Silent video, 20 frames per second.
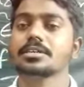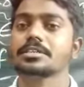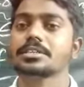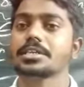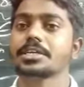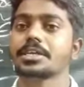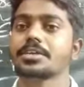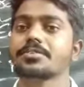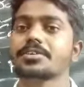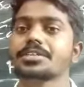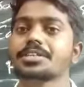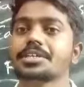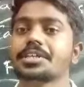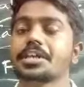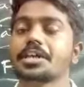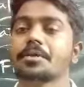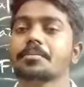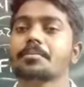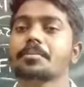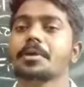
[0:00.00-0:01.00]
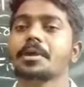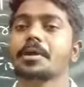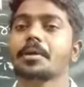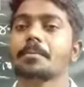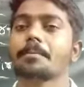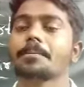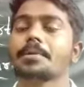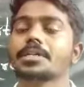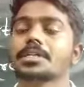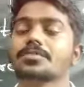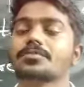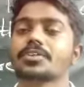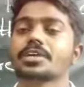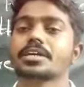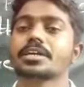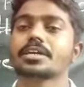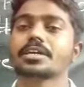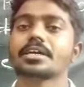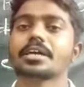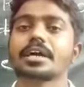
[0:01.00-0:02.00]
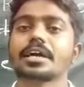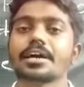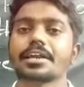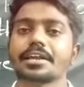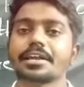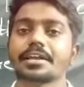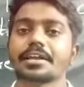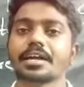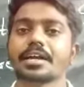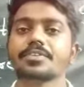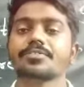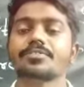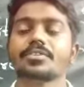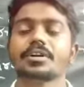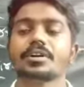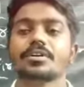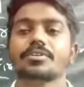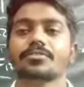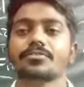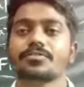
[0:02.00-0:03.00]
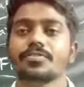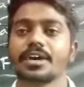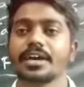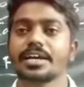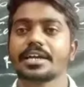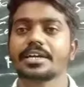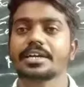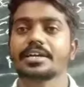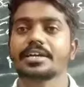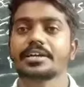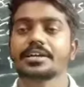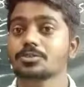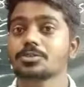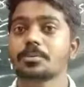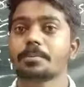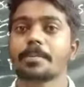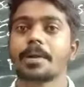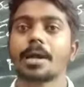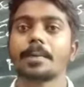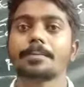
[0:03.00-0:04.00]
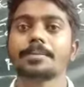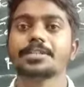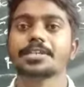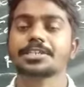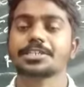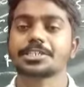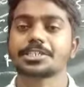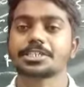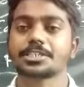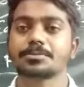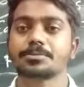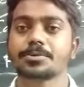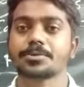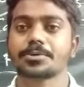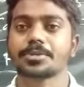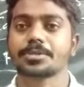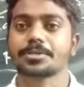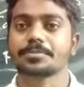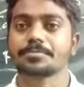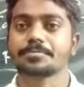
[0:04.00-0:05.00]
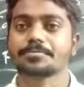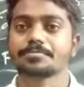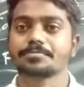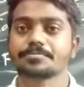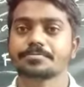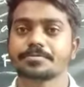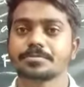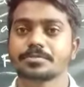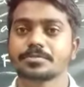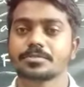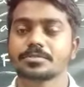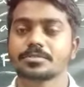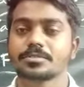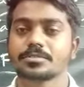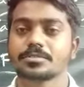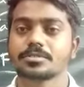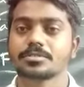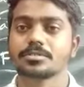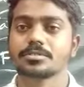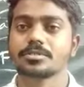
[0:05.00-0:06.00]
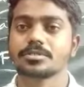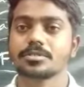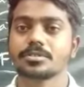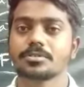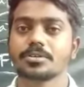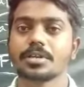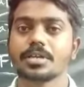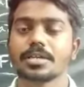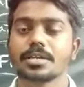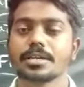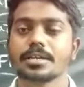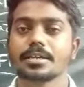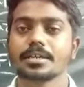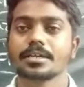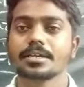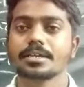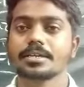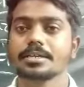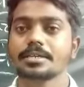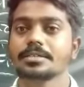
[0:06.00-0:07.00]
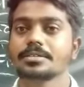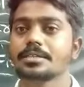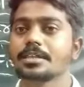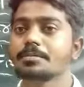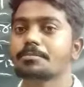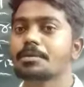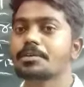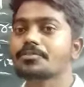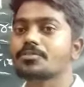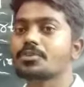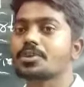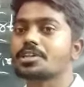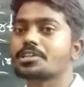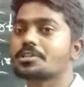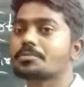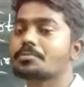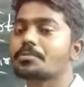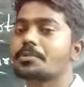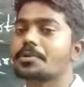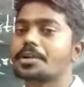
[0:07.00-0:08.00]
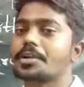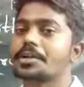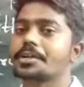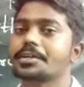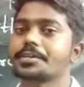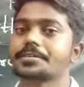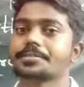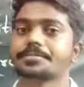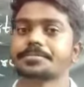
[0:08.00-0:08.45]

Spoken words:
they given the name Pacific Ring of Fire. Now the map in the textbook. Okay, 3/4 is important.